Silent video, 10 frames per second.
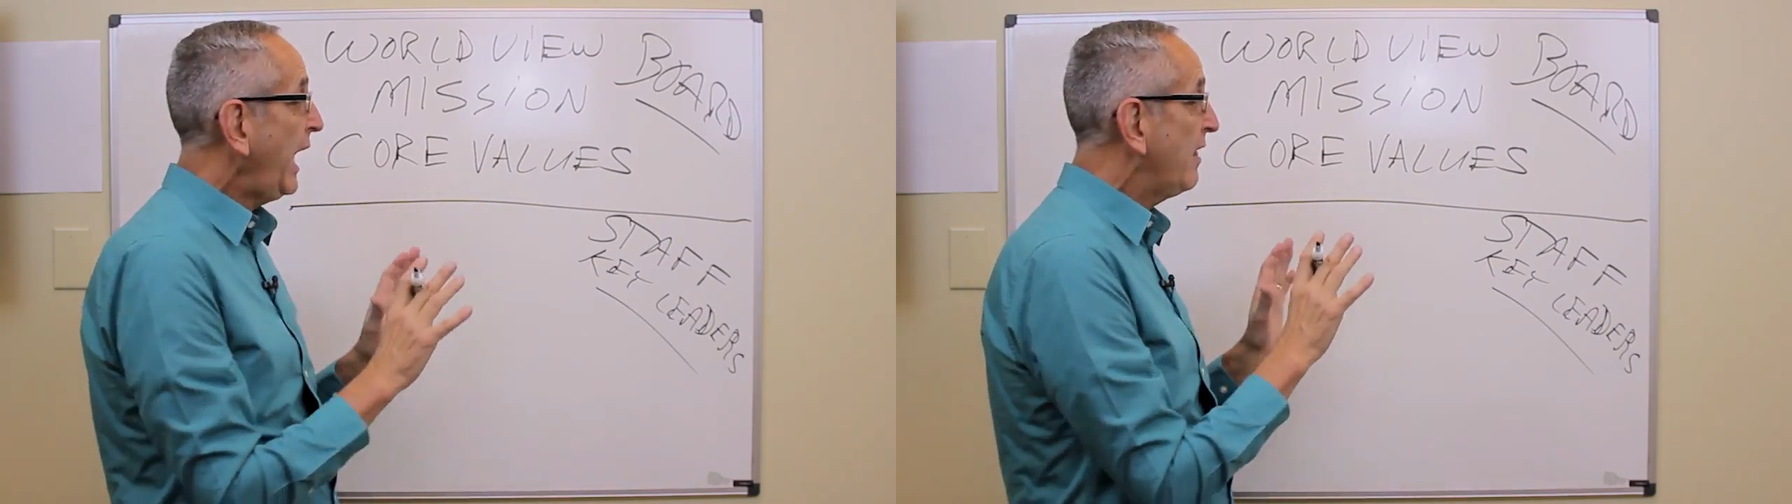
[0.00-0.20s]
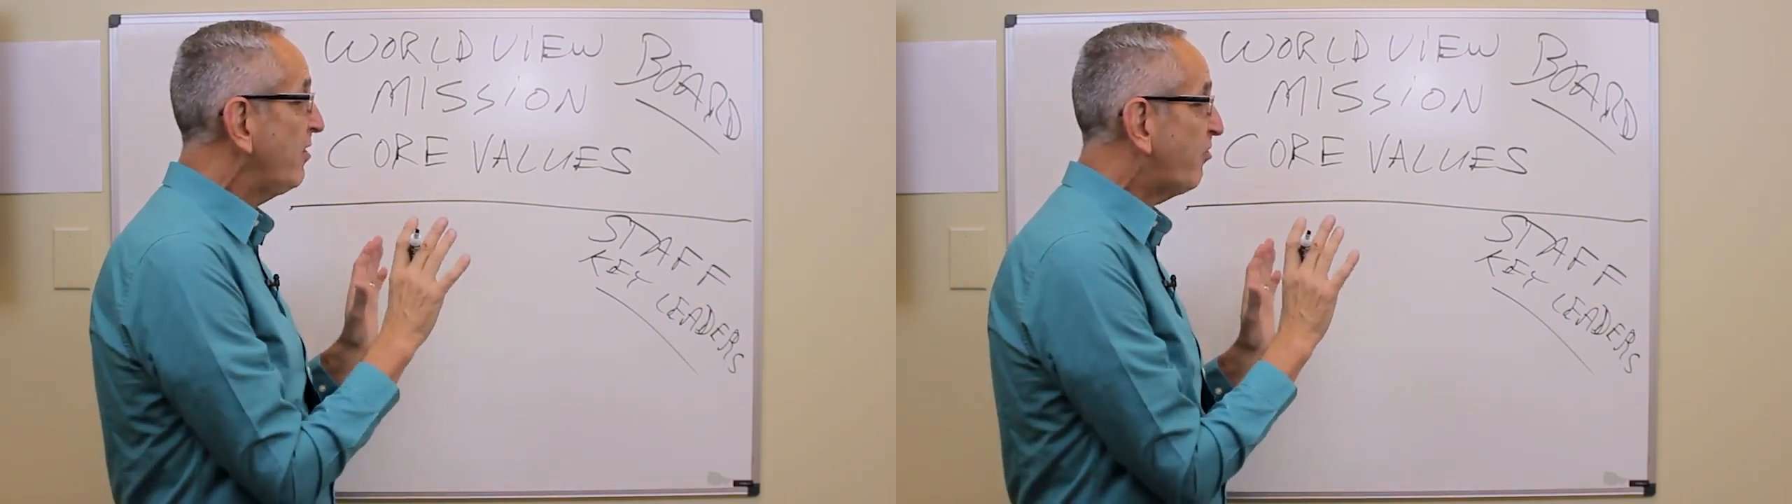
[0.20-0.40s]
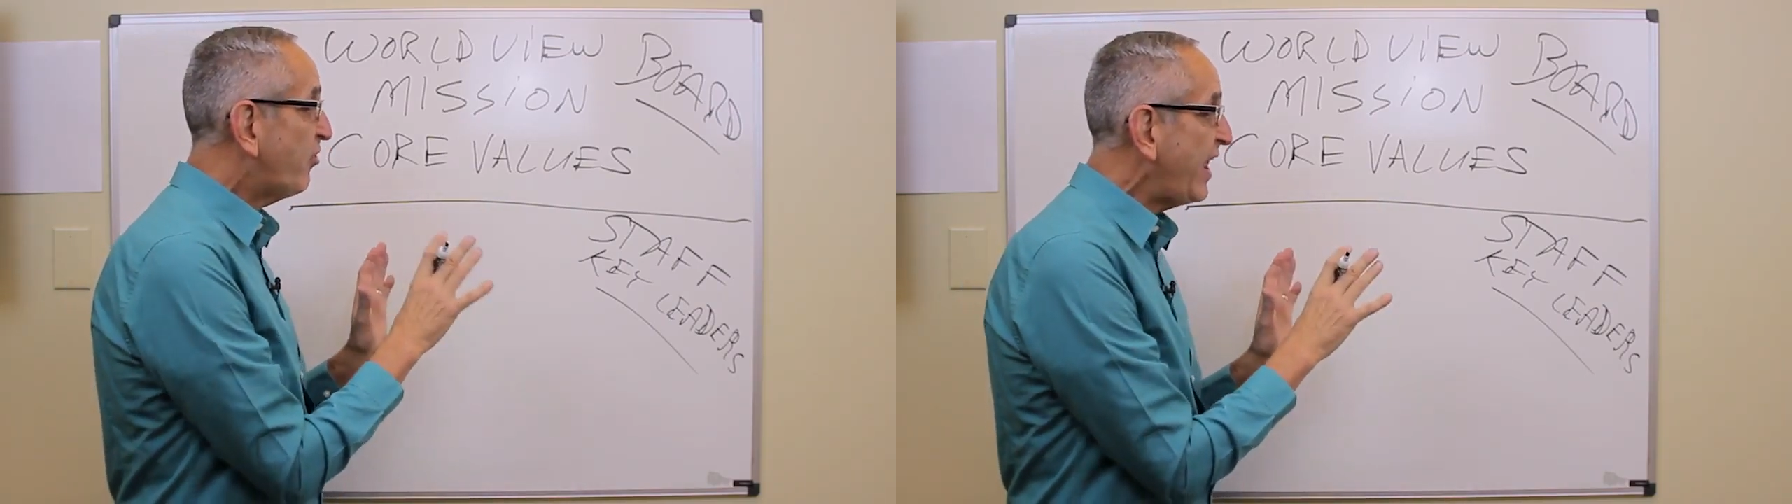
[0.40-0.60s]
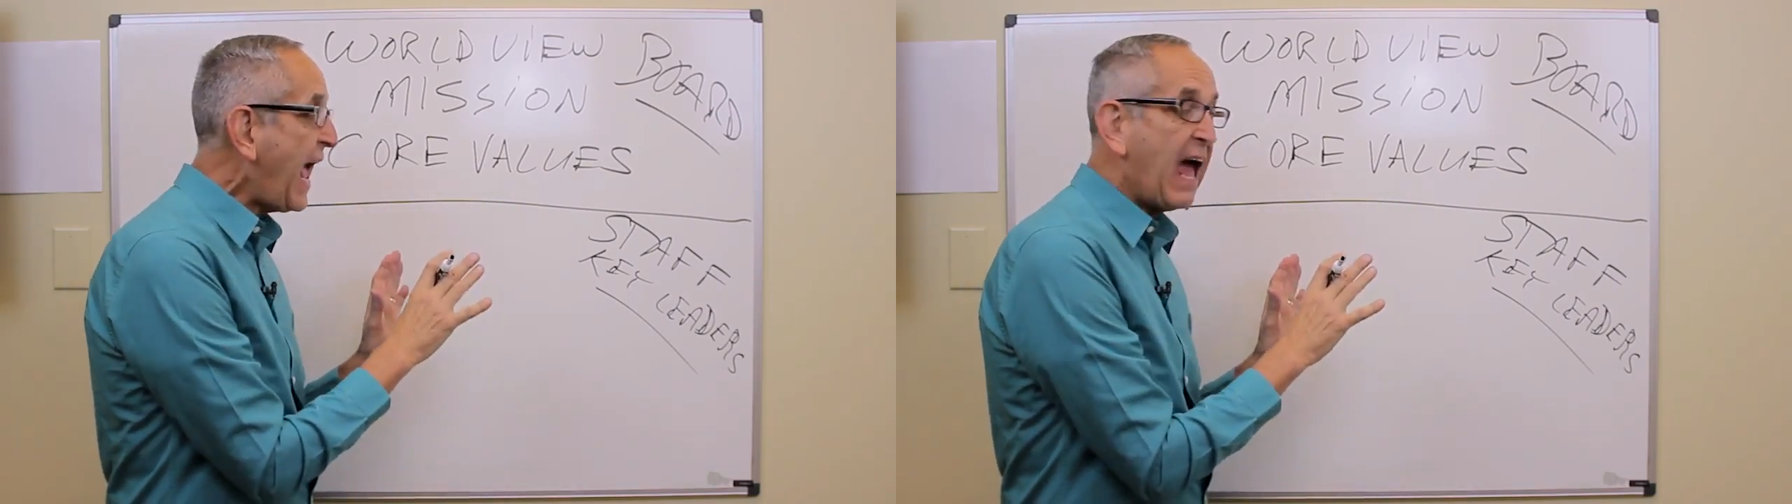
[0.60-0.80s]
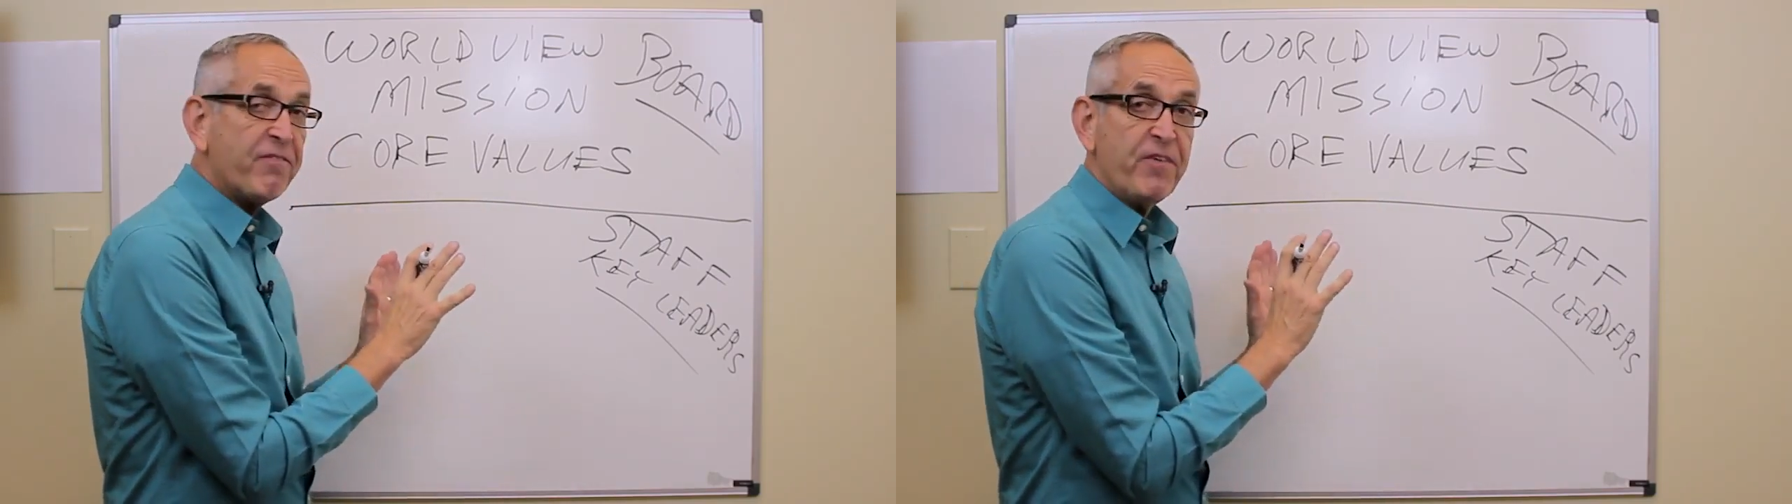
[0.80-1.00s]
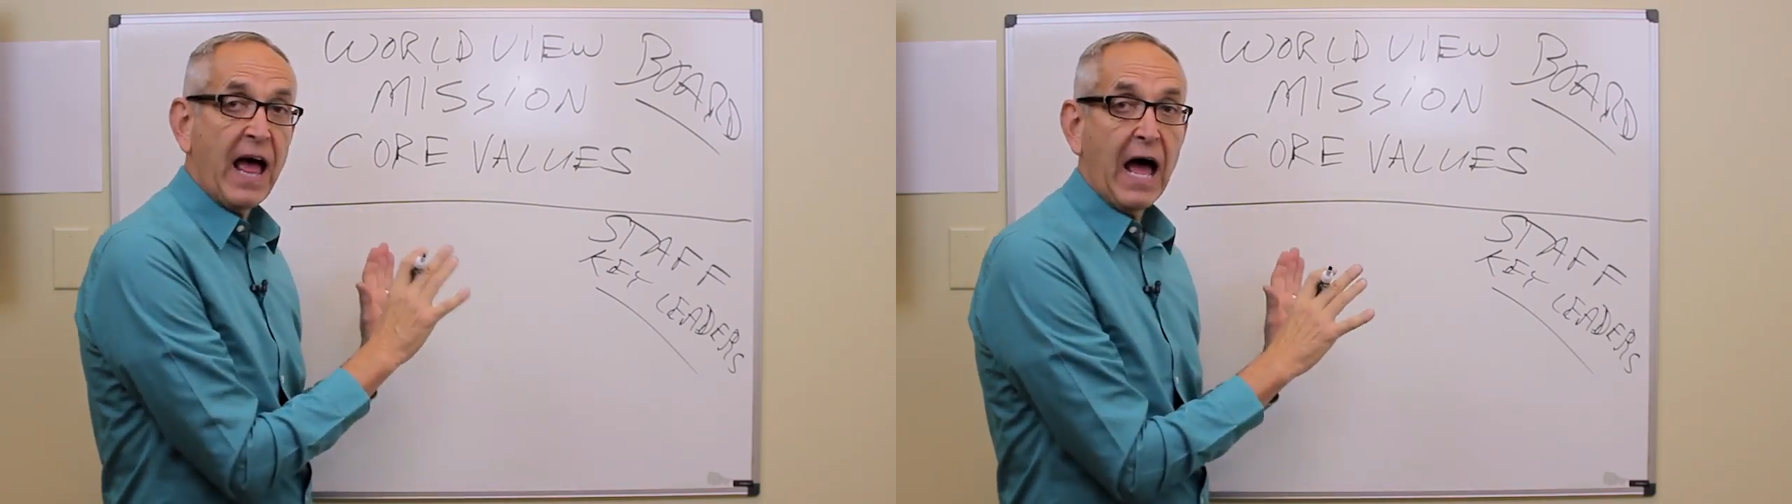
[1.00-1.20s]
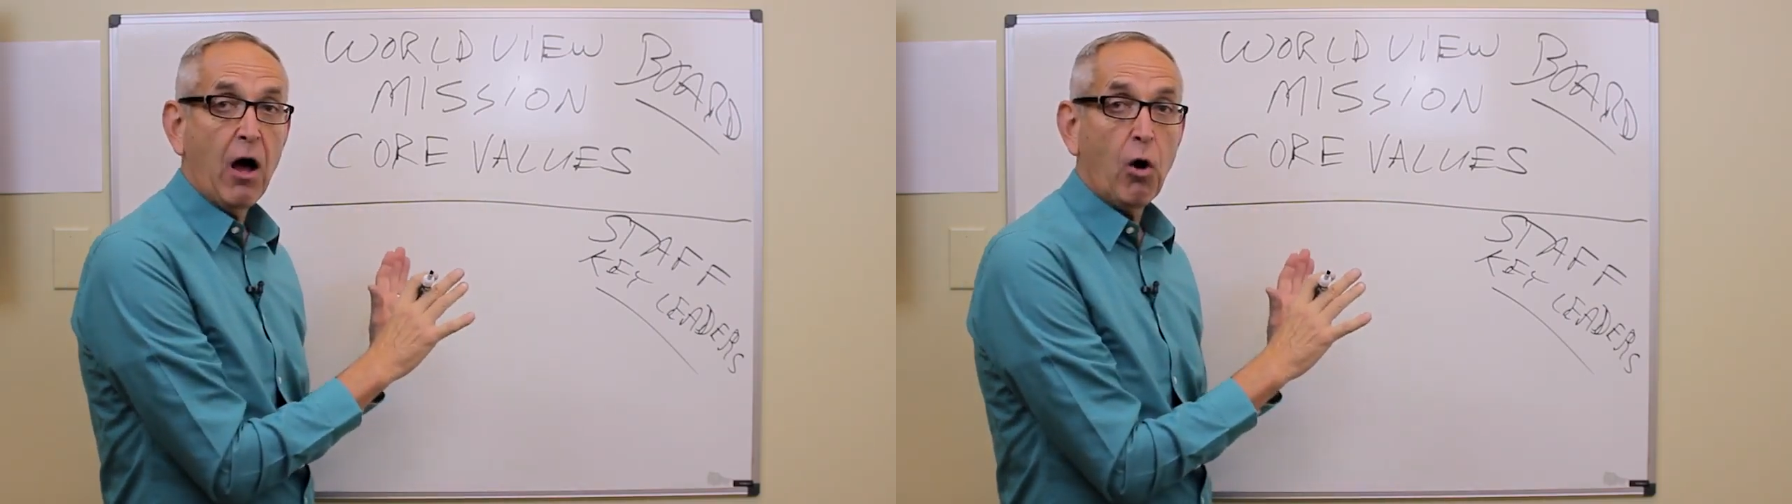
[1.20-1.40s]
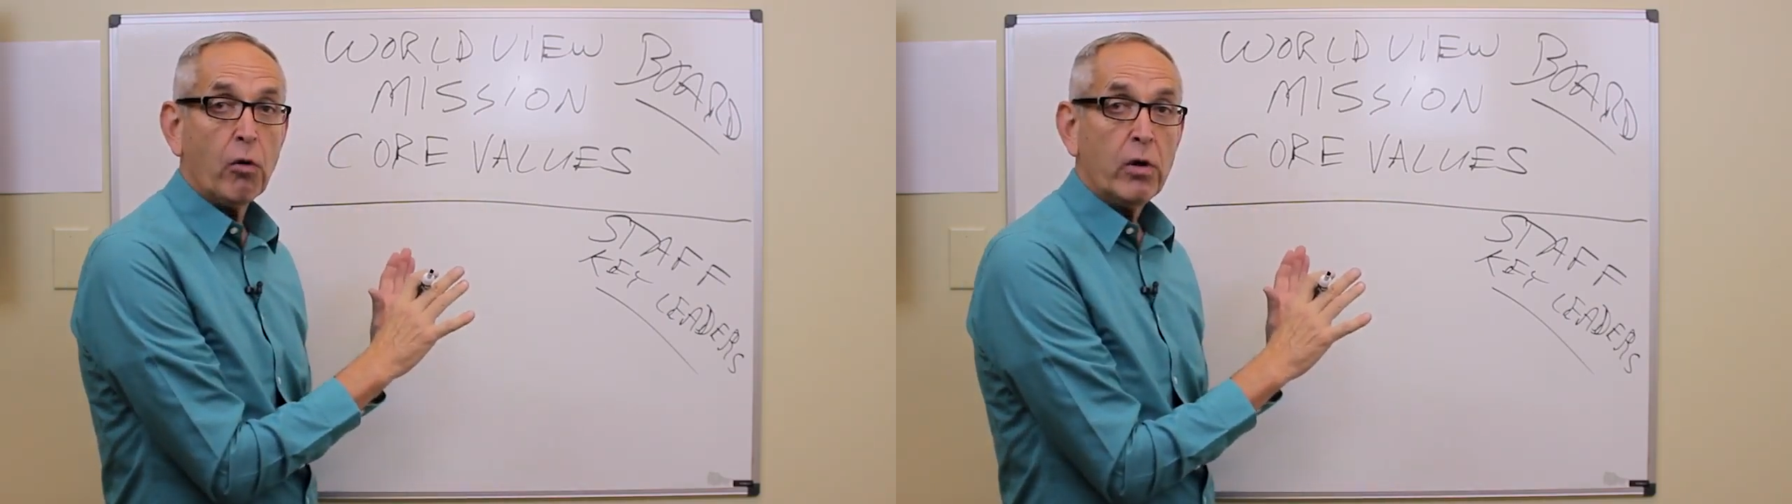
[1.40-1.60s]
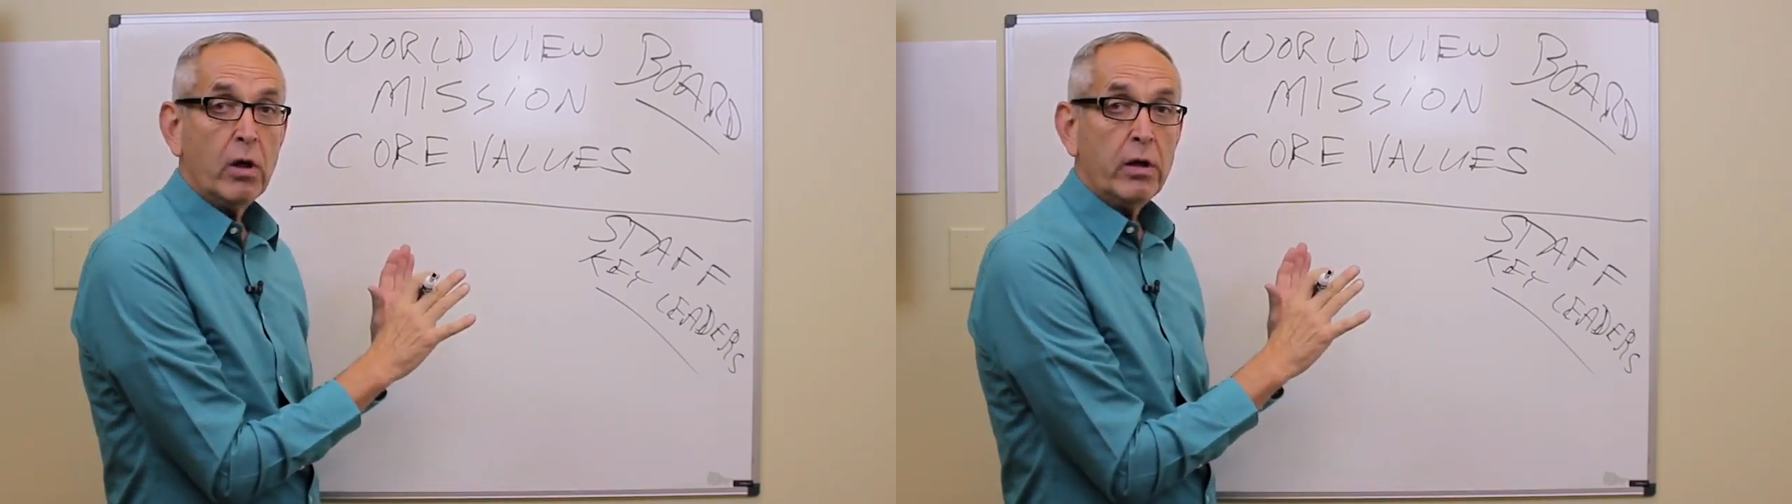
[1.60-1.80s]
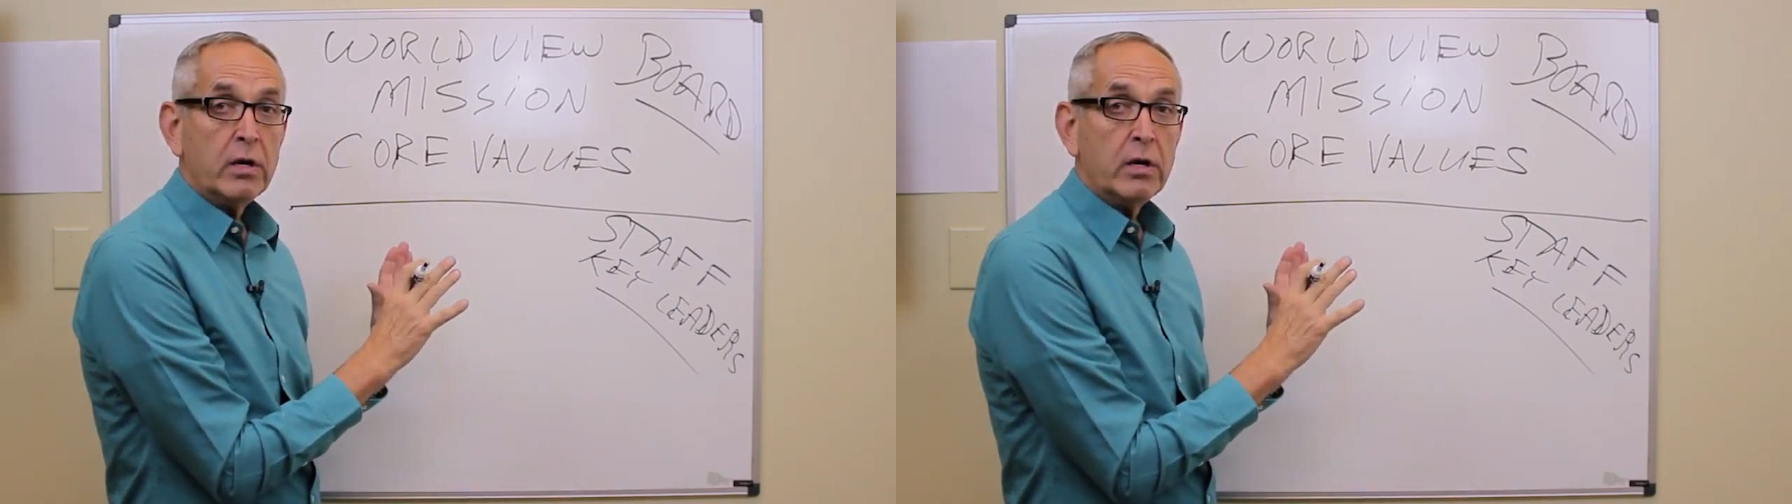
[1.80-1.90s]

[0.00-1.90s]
And the staff now